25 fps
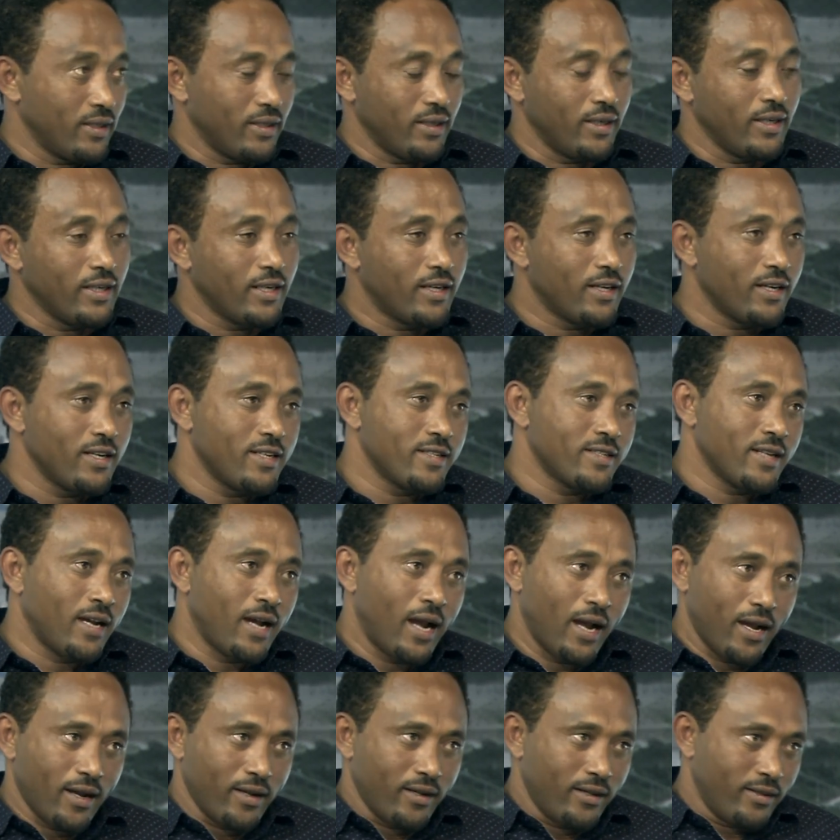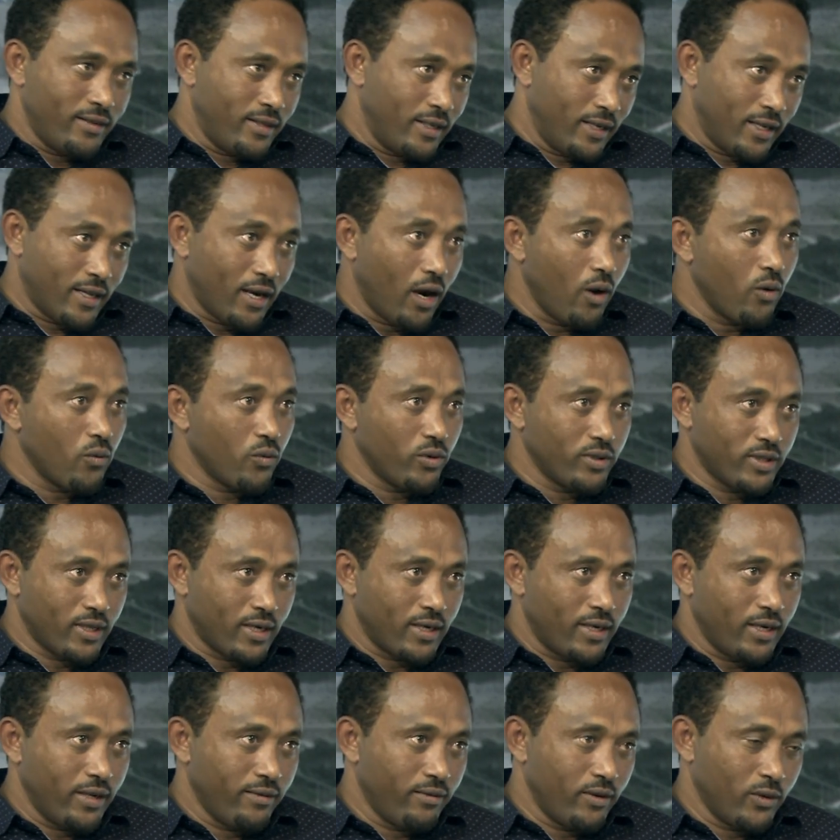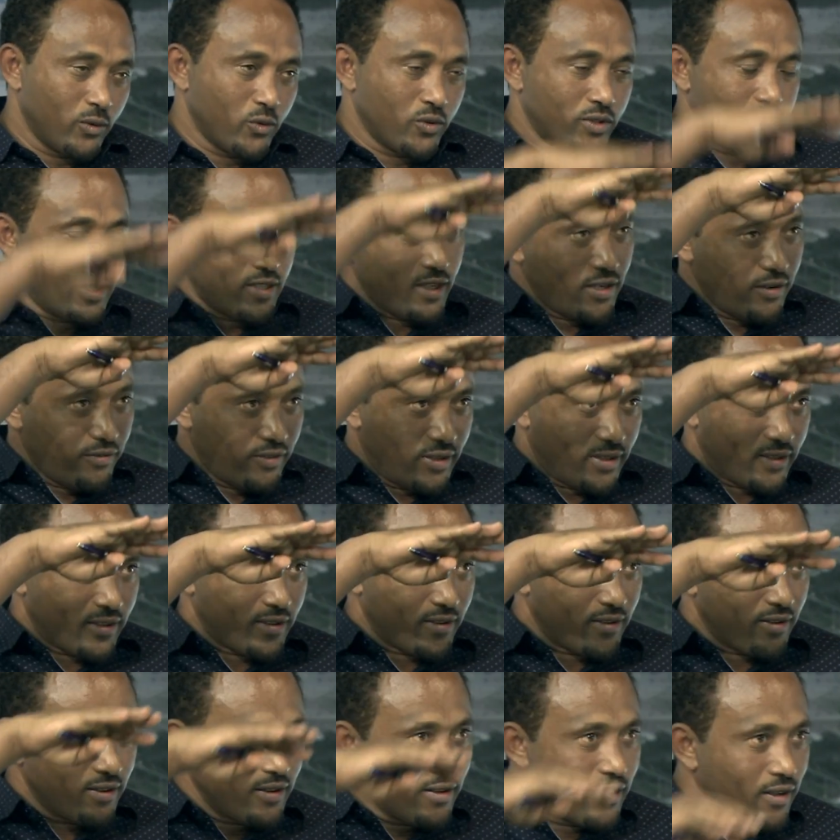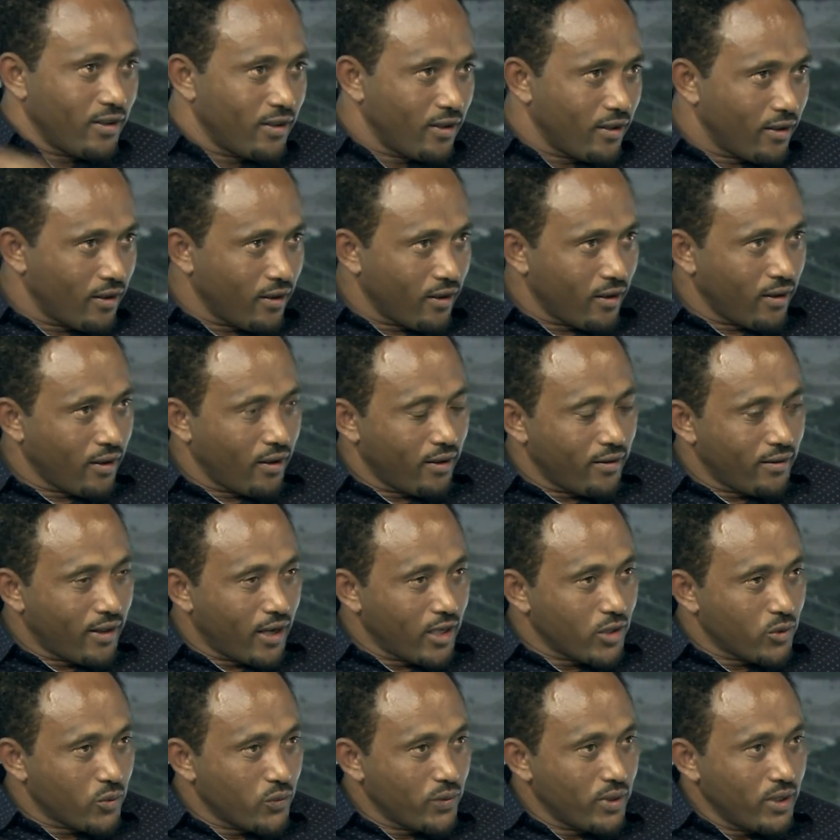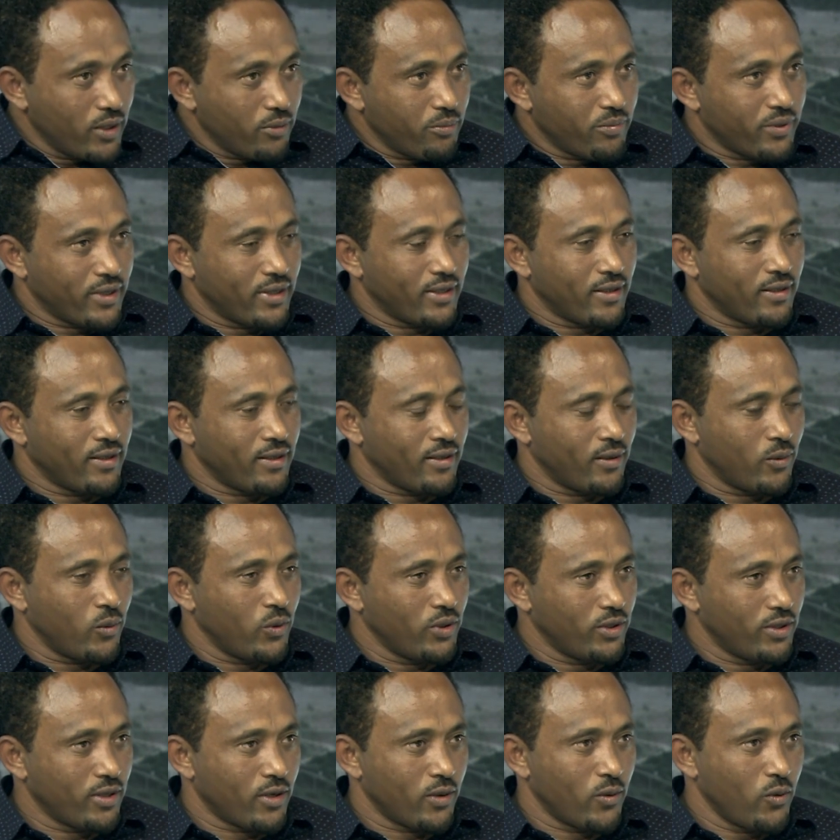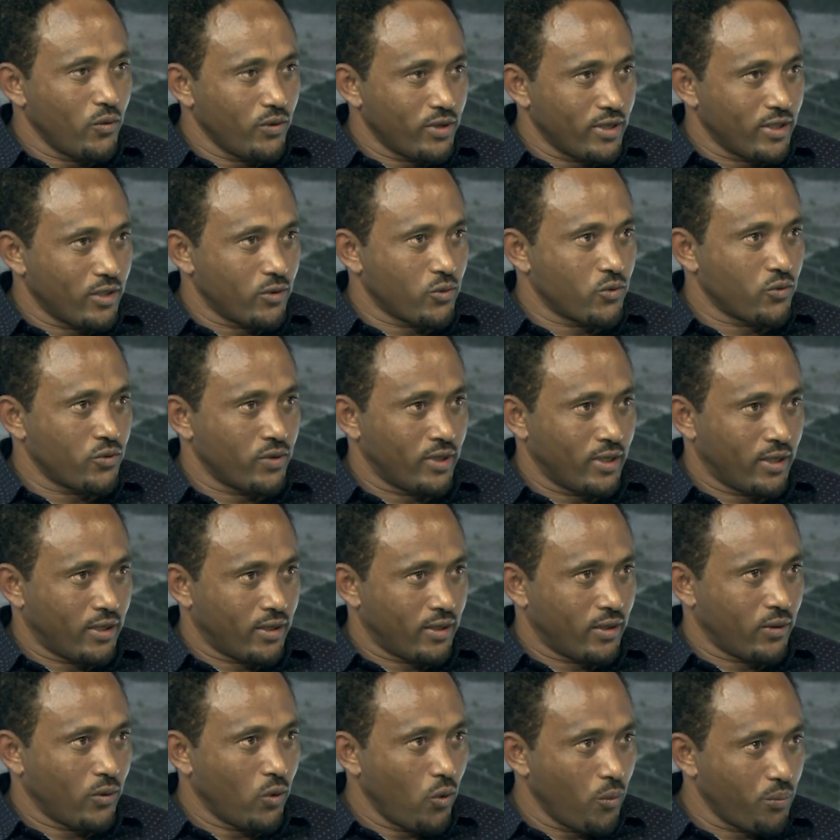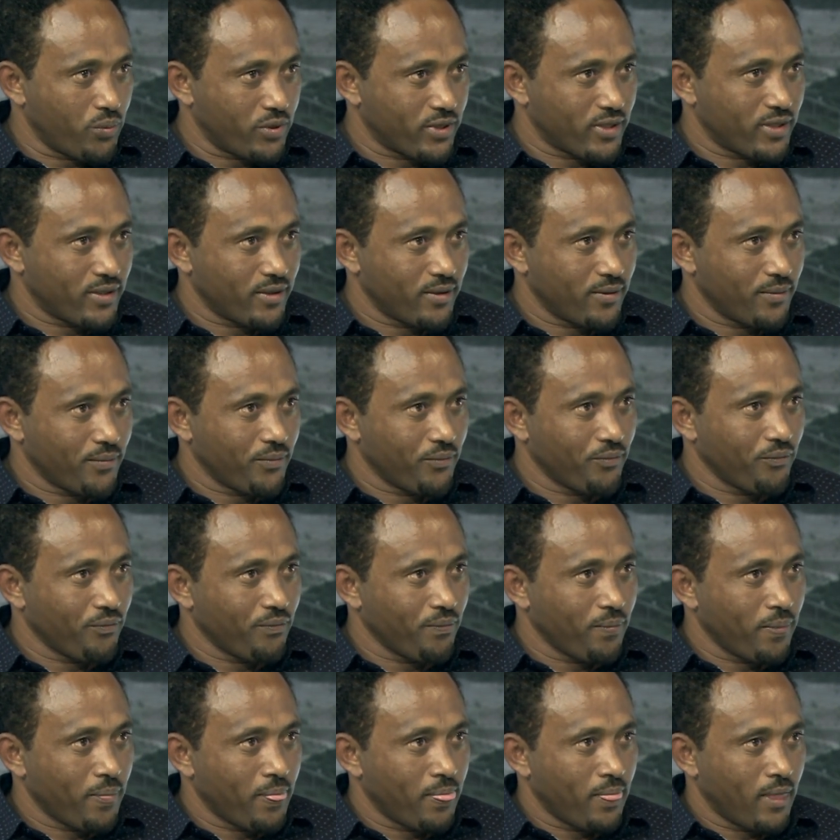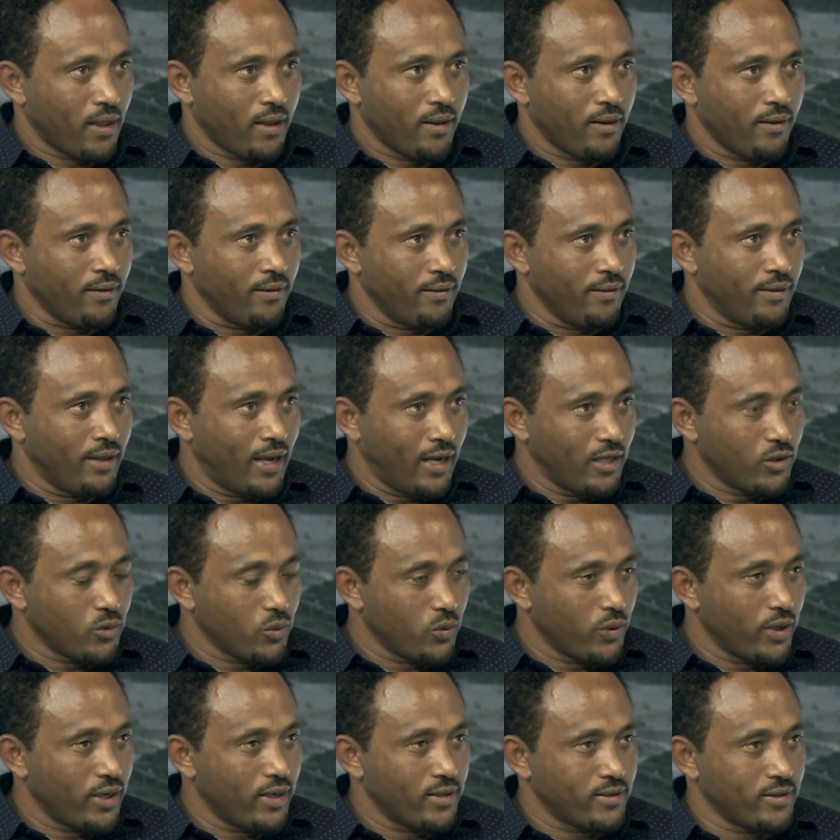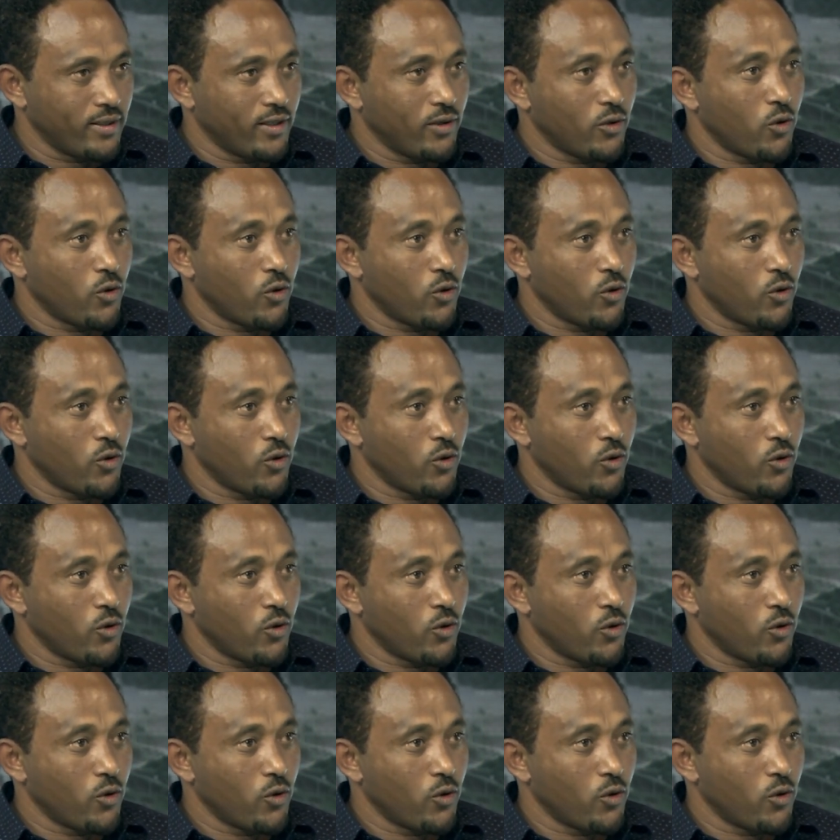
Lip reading: increase the groundwater level to the surface, and that will bring waterlogging to the crops. In that way, the